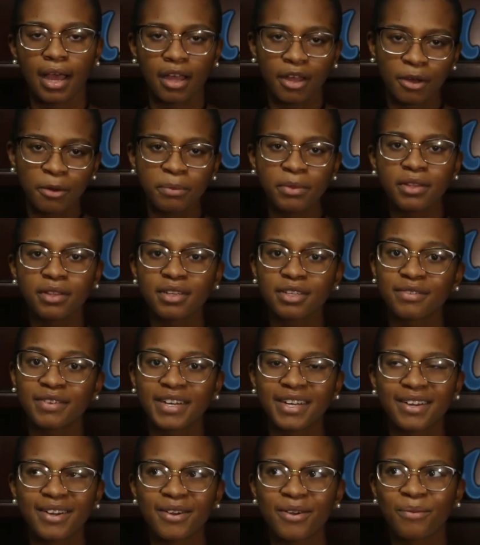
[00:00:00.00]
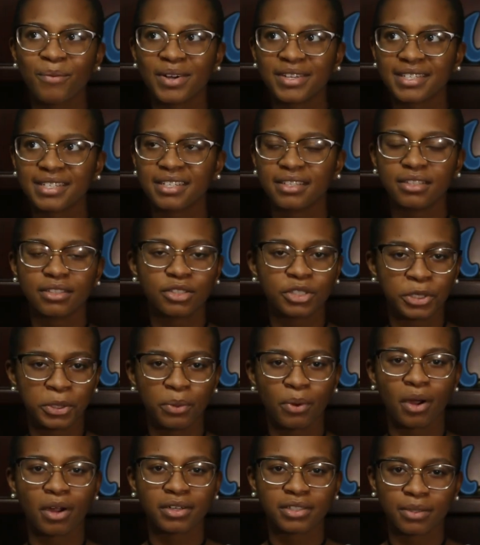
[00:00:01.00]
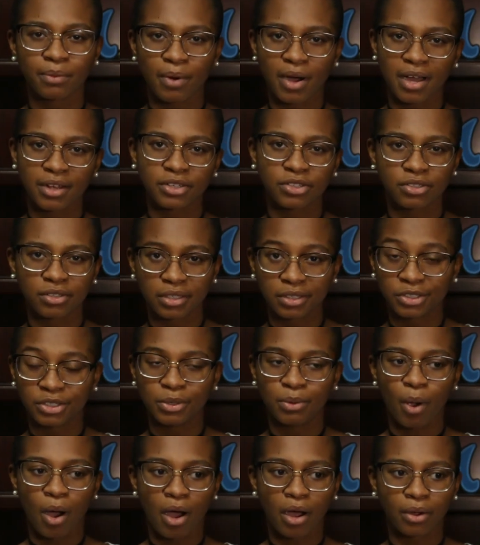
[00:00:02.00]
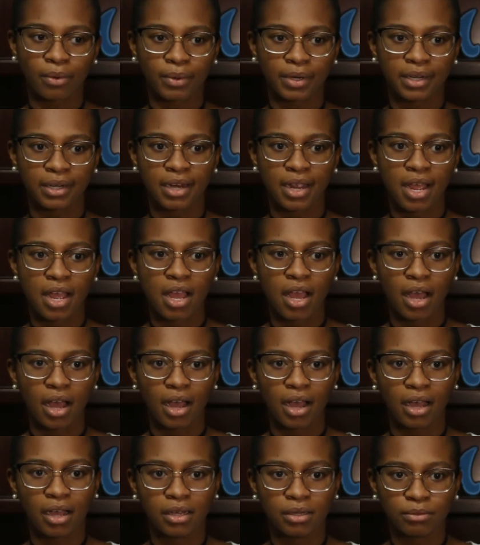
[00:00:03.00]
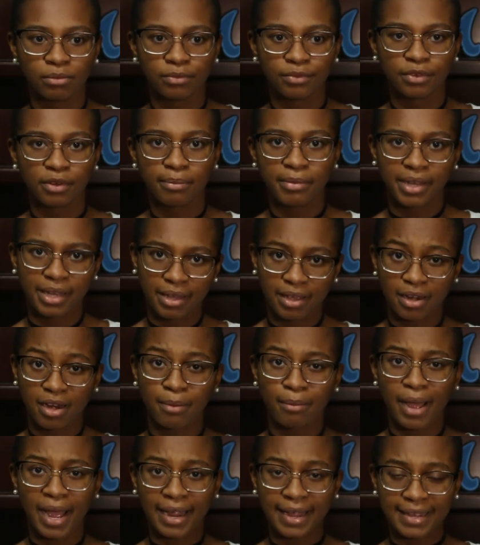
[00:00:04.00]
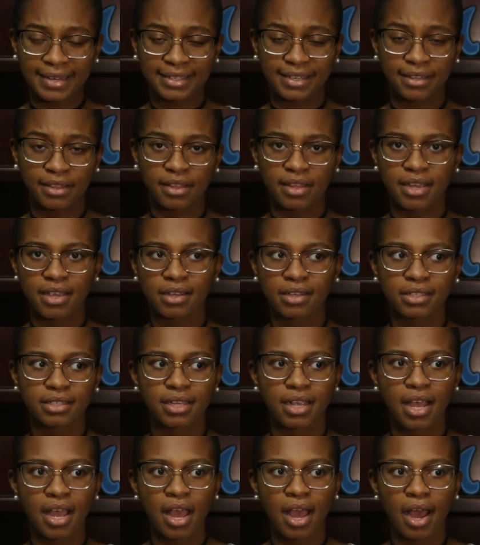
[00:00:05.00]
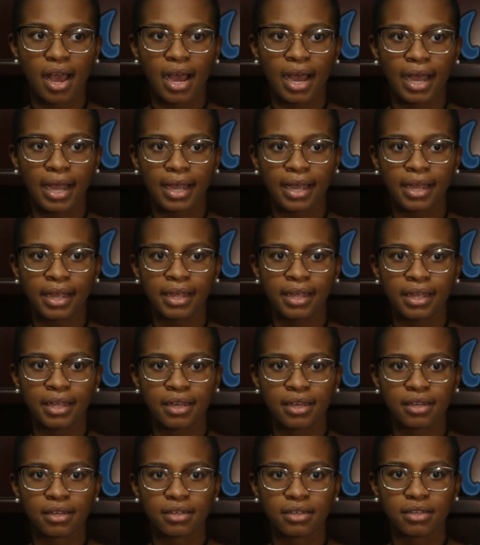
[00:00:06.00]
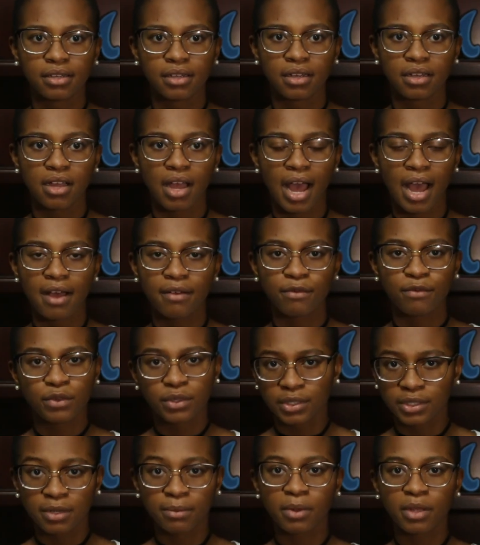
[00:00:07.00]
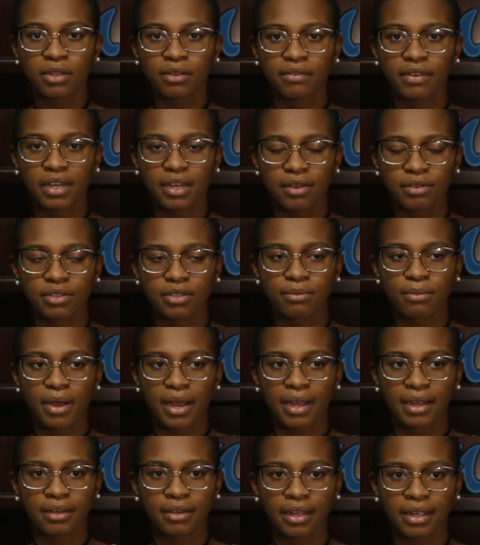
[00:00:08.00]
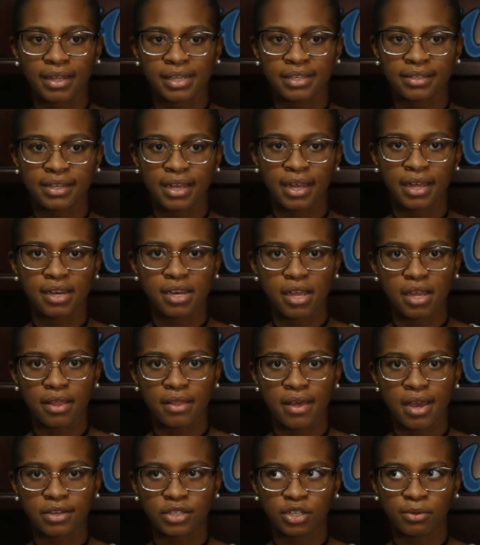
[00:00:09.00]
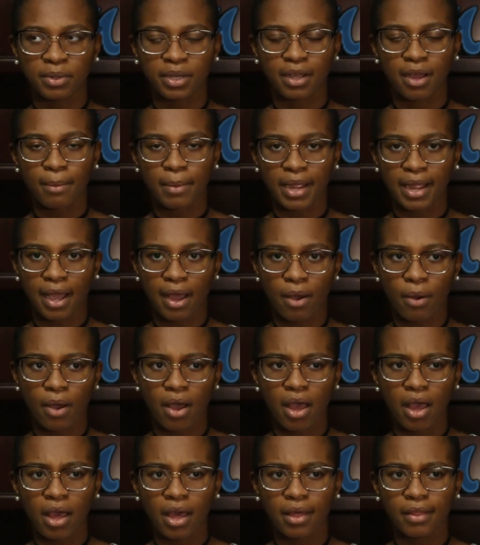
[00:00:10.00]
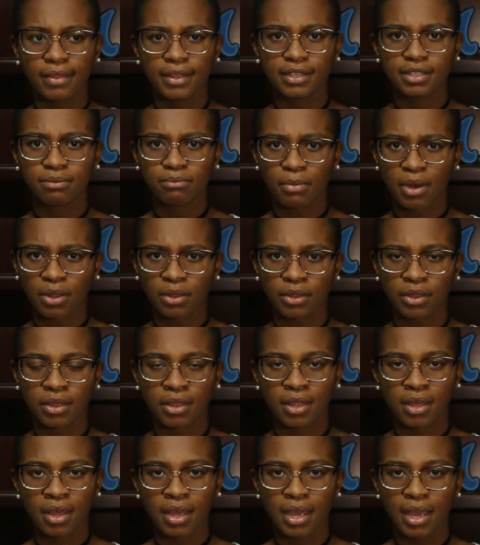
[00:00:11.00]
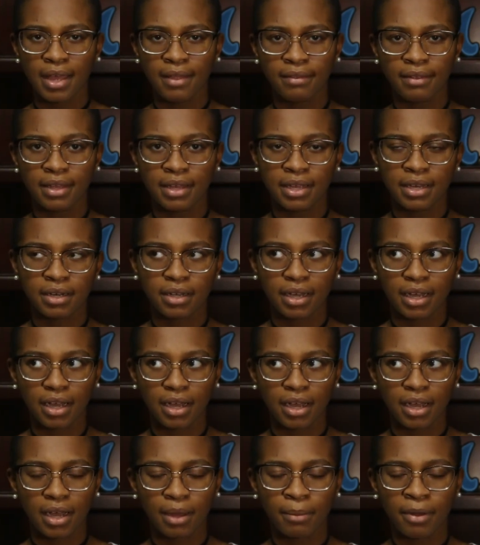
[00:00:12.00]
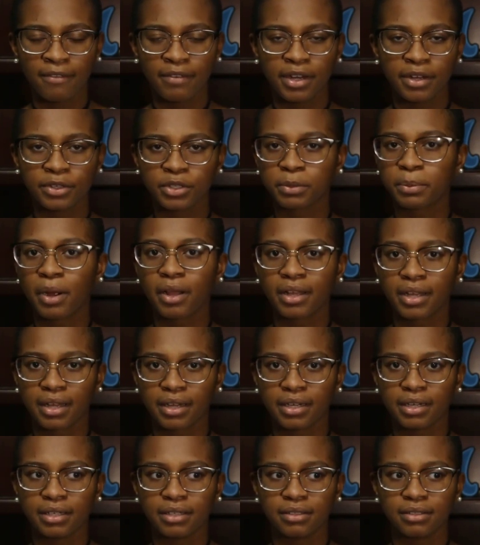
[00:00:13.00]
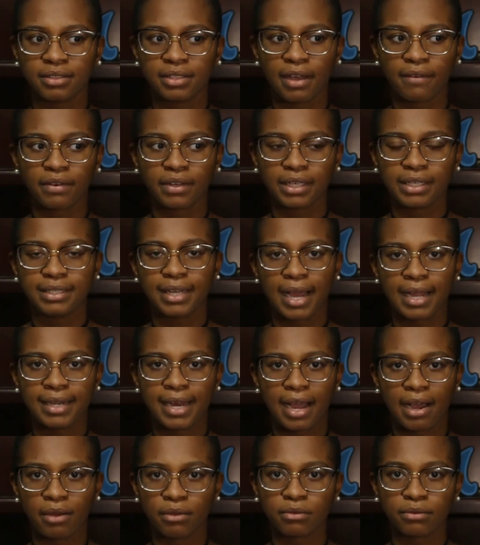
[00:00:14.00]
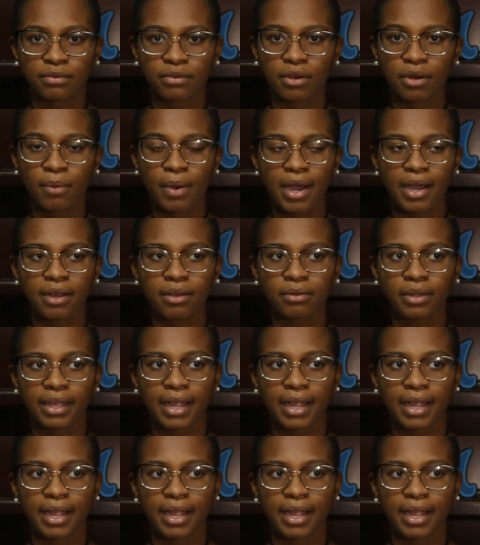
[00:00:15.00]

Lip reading: I hope that this video wasn't too hard to watch, like too awkward, for me getting back into things. I have some other videos in mind, like I said, that should be coming out this month, and then my videos are probably gonna definitely die down for a while.